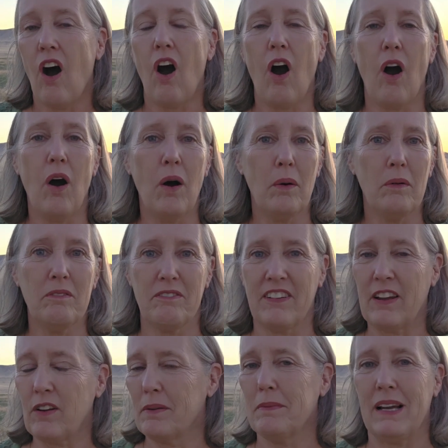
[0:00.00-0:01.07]
all
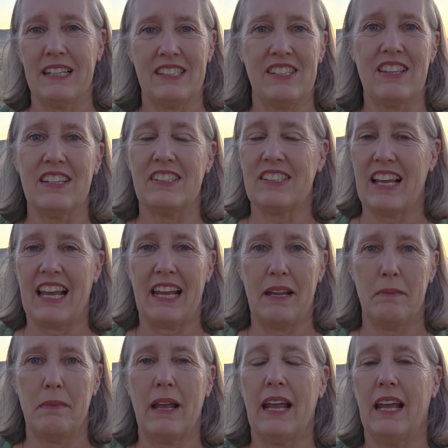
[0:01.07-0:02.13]
very much the
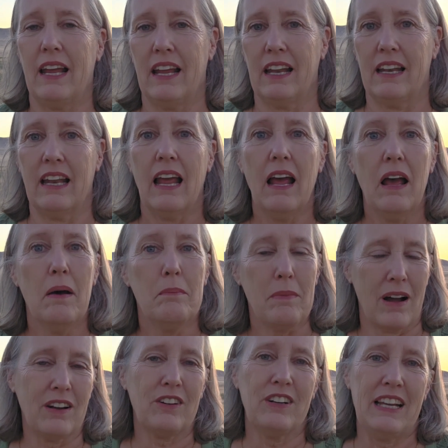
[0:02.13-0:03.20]
same in
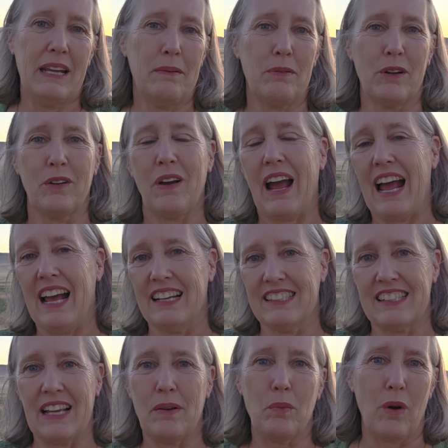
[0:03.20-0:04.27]
modern Hebrew as
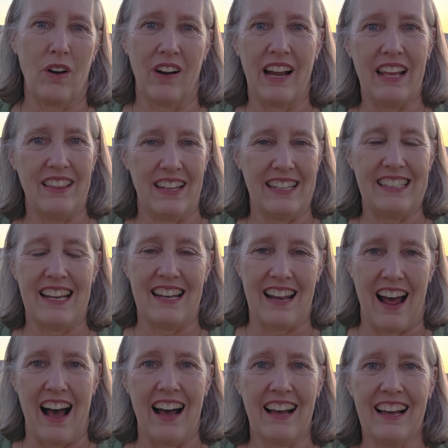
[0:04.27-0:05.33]
they were in the
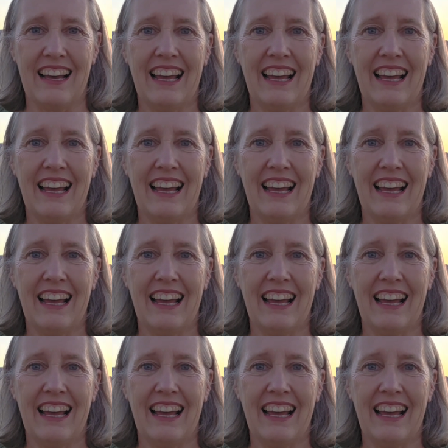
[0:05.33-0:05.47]
Tanakh.